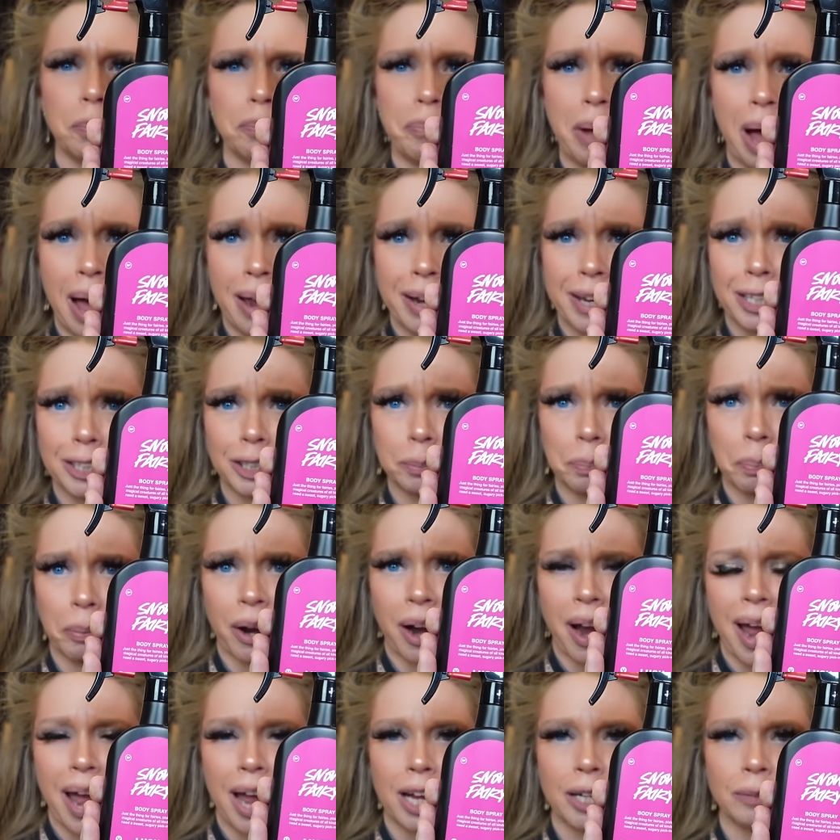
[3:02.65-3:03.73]
body
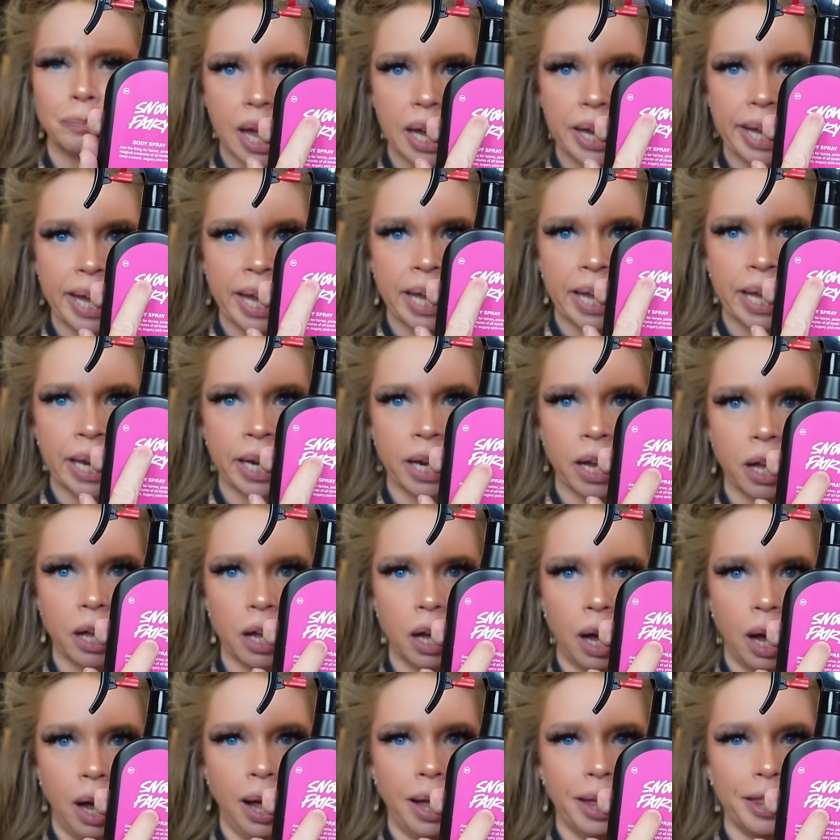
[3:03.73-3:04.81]
spray in
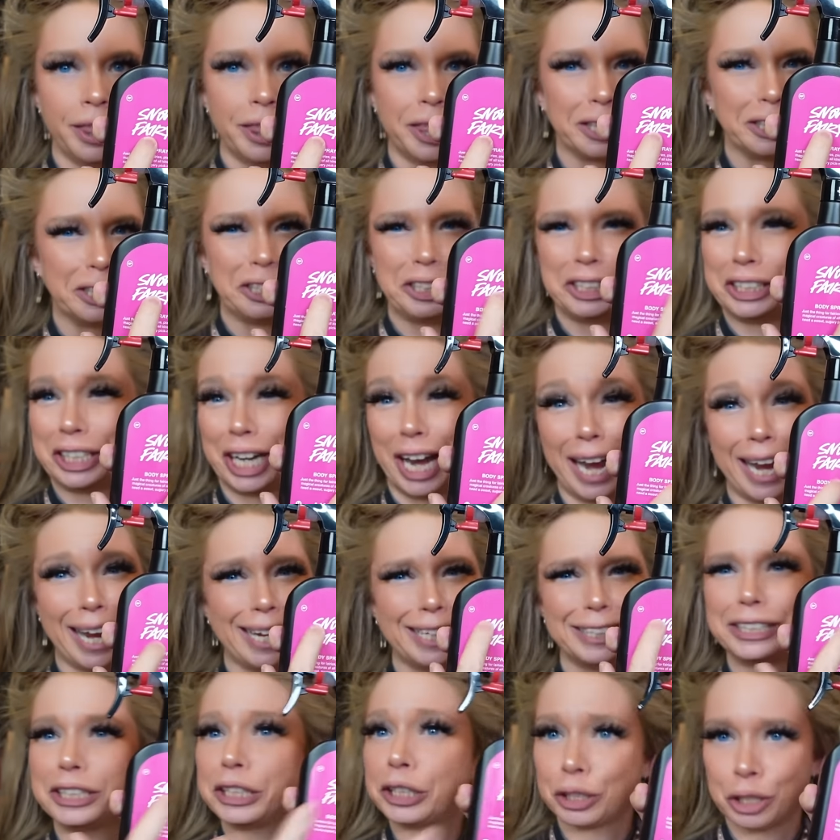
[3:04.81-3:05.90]
the
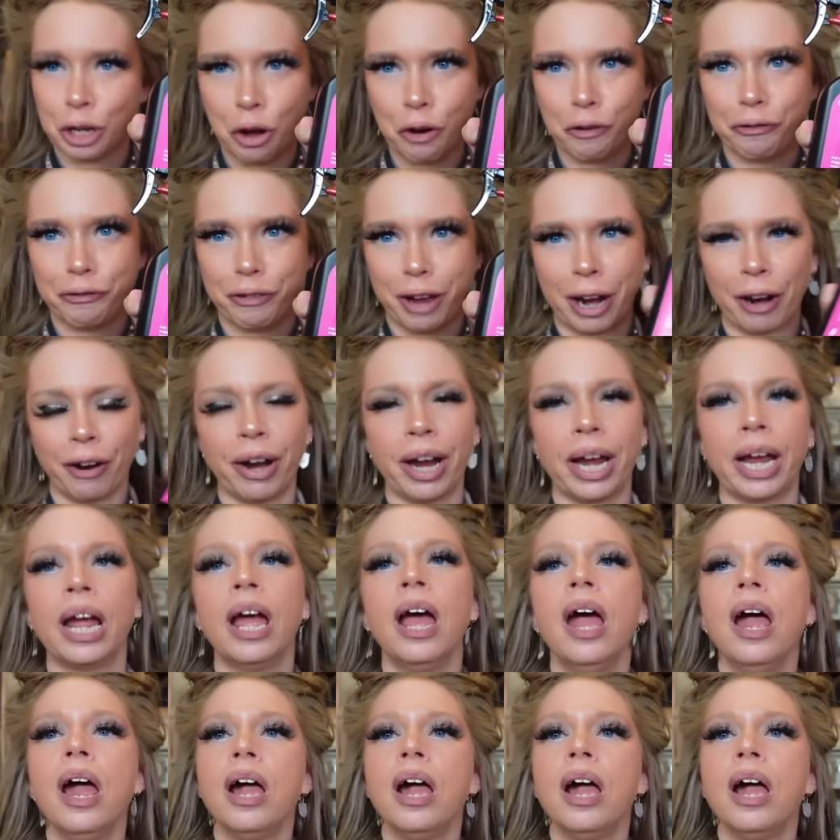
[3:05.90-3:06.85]
shade Snow Fairy.